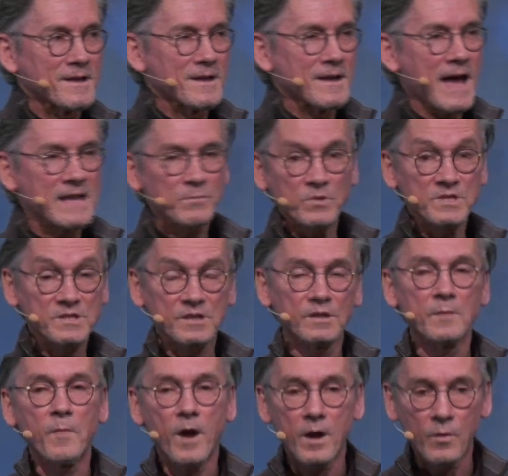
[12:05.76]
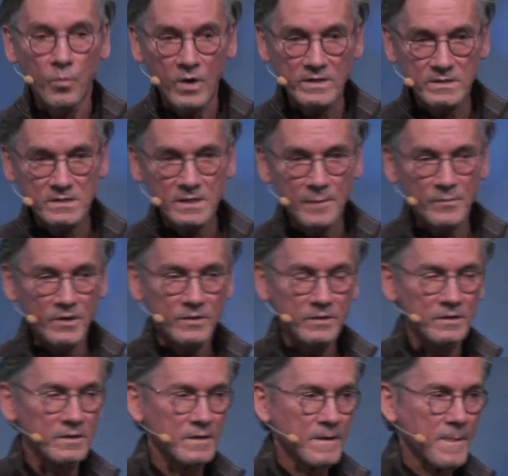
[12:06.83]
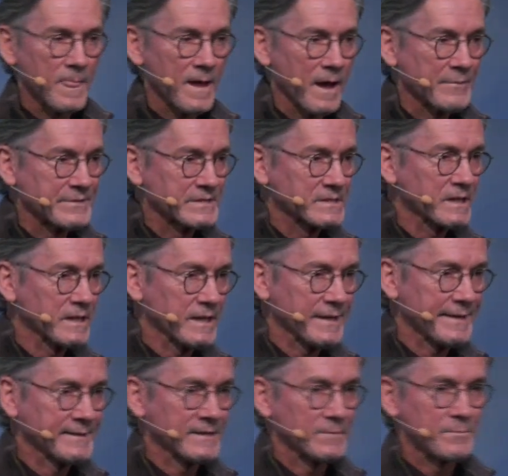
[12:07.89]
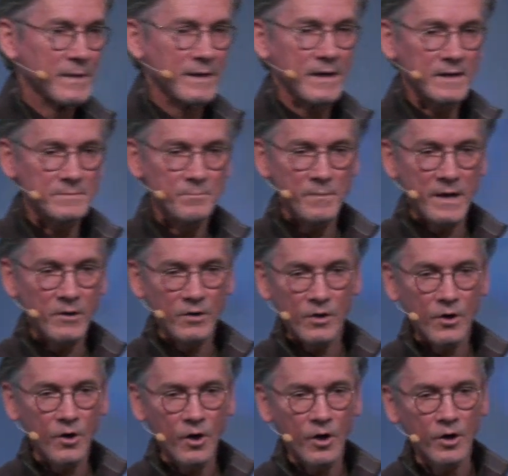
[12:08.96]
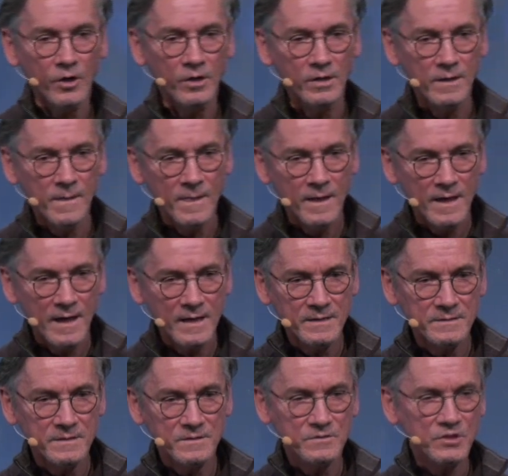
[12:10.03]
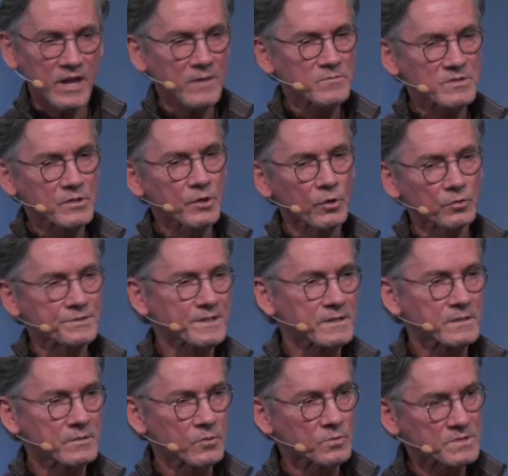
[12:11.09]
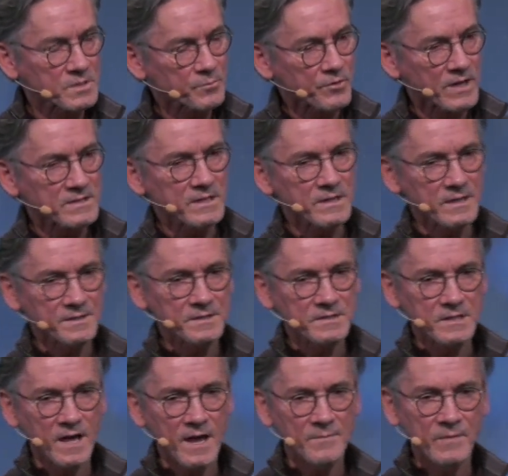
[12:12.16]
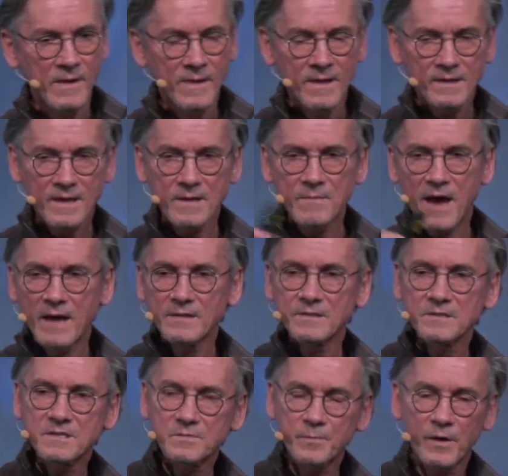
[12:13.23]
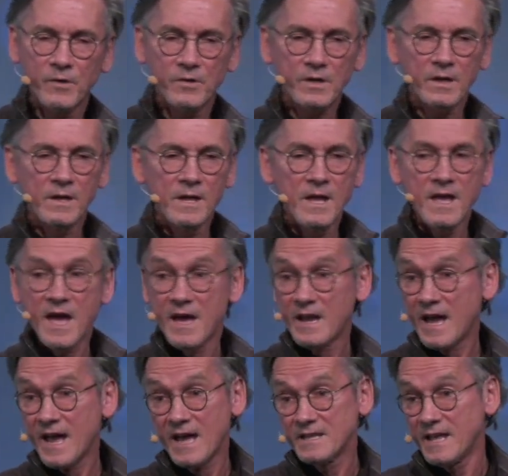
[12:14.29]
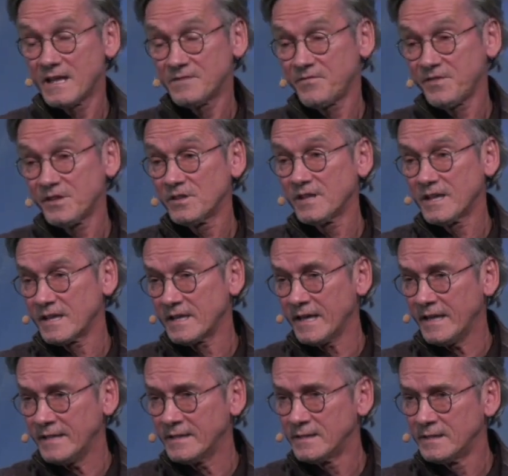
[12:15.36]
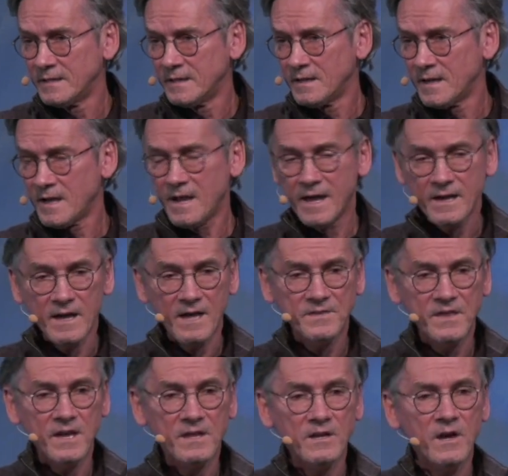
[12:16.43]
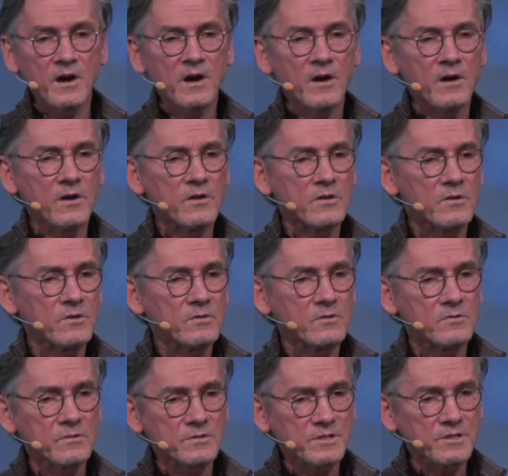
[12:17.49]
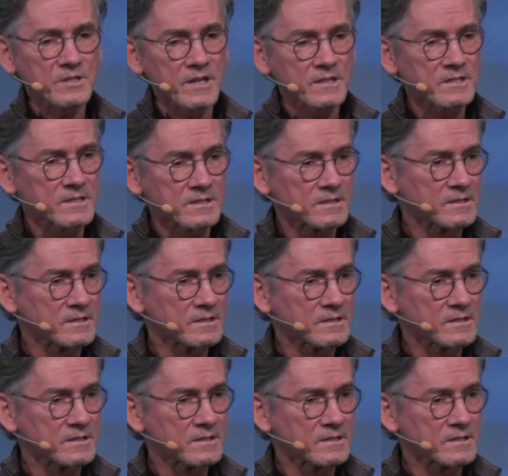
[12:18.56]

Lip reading: At Asilomar one summer, I was sitting in Merrill Hall, and James Golden, who was the president at the time, came out and spoke, and I had that feeling again, and I got that, oh, shit,